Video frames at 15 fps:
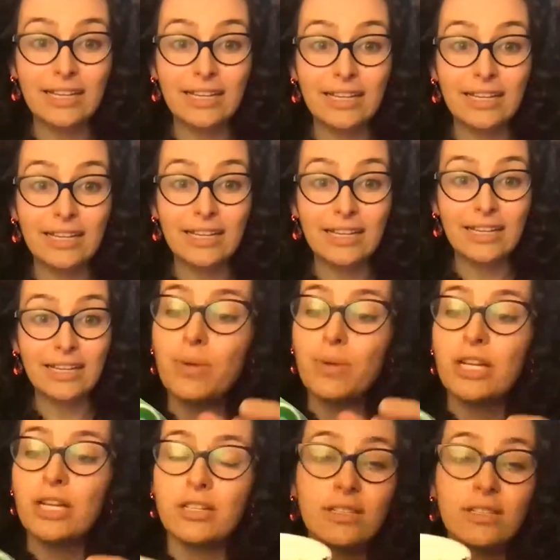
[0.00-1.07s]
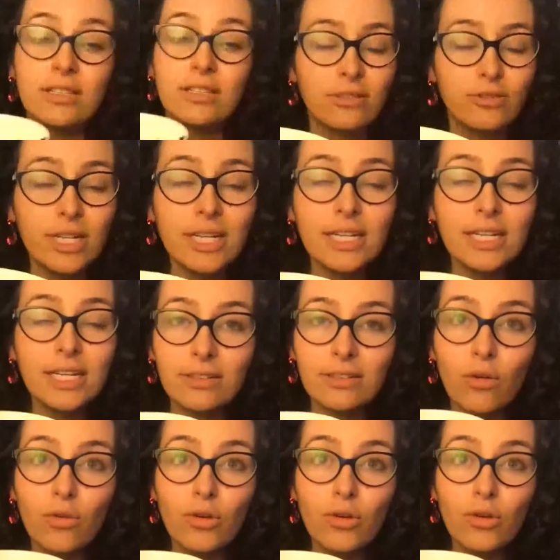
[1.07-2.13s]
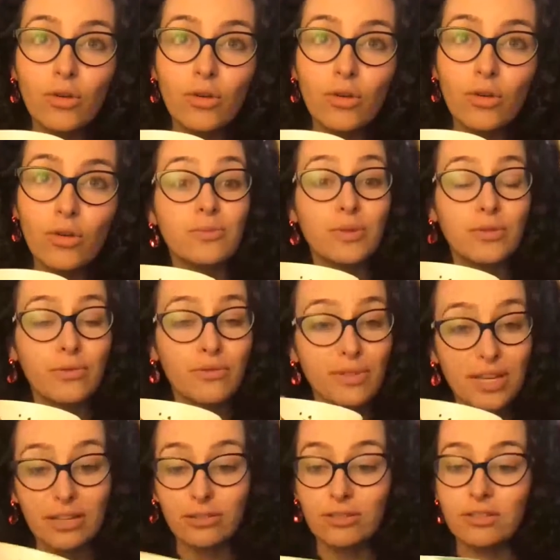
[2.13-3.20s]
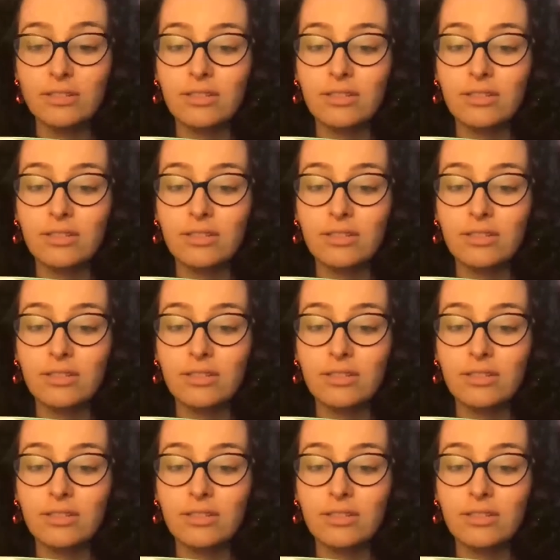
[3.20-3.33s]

Drink more pictures. Drink until all your pictures have been revealed.